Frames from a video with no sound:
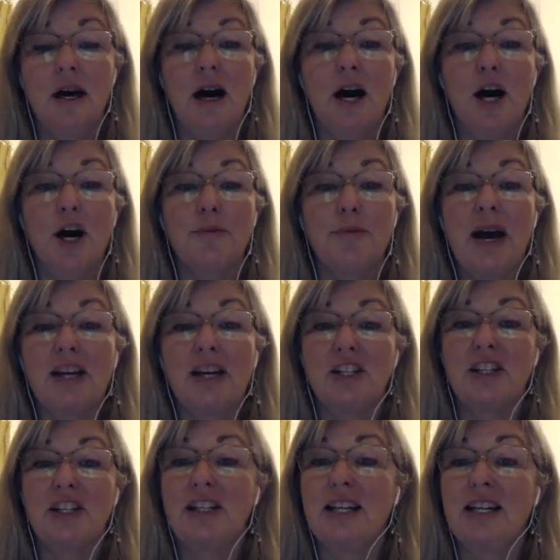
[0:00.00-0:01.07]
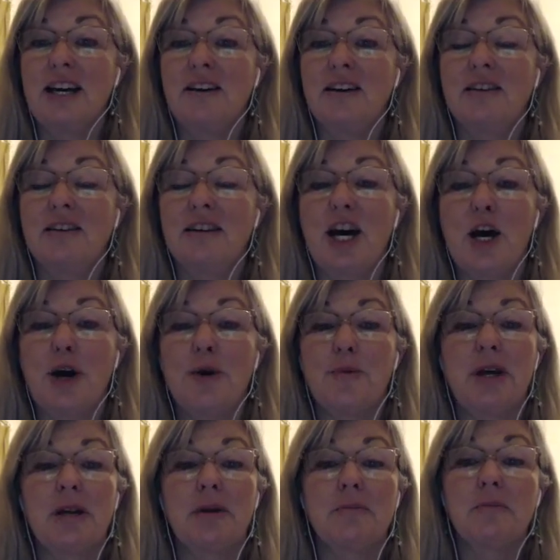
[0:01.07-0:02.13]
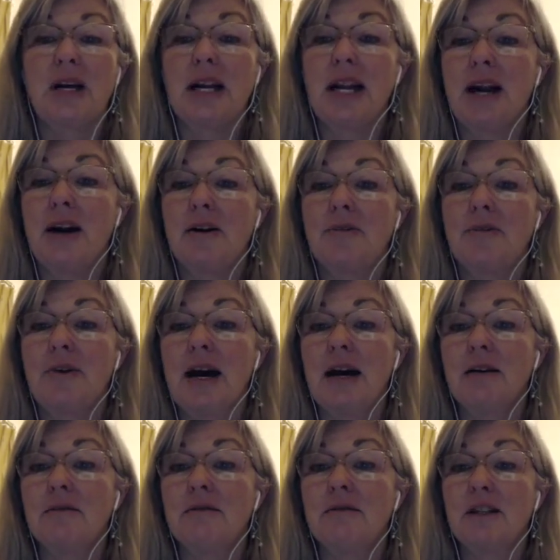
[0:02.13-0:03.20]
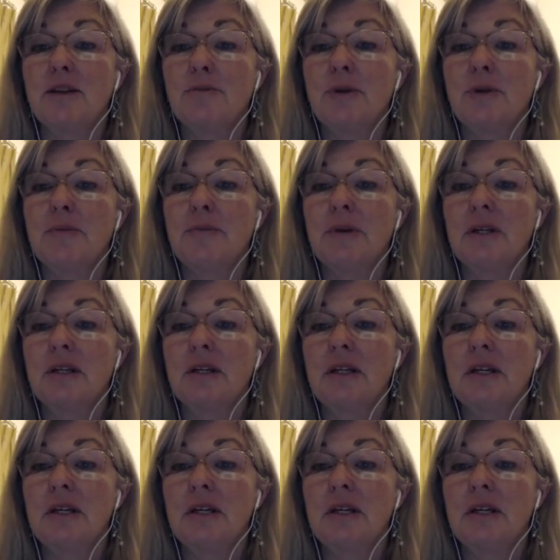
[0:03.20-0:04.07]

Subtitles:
I'm actually down in McLaren Vale at the moment.